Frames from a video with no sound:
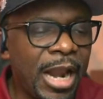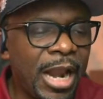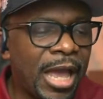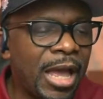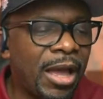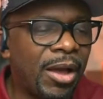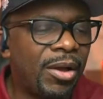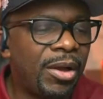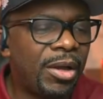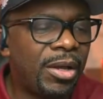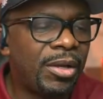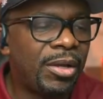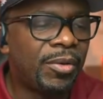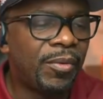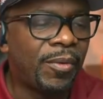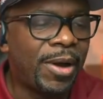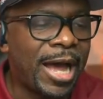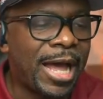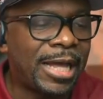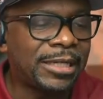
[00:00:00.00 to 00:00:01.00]
Now,
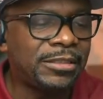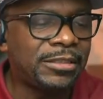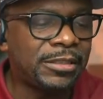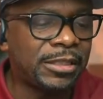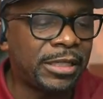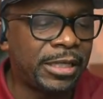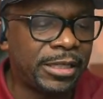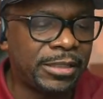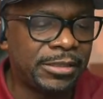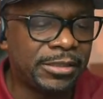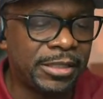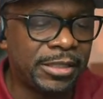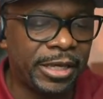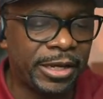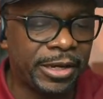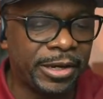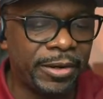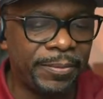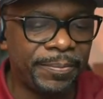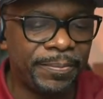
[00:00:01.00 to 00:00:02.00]
watch this
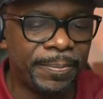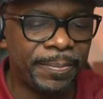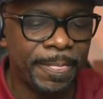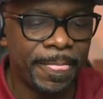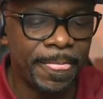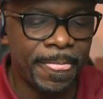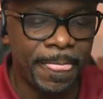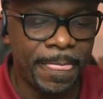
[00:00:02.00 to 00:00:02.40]
here.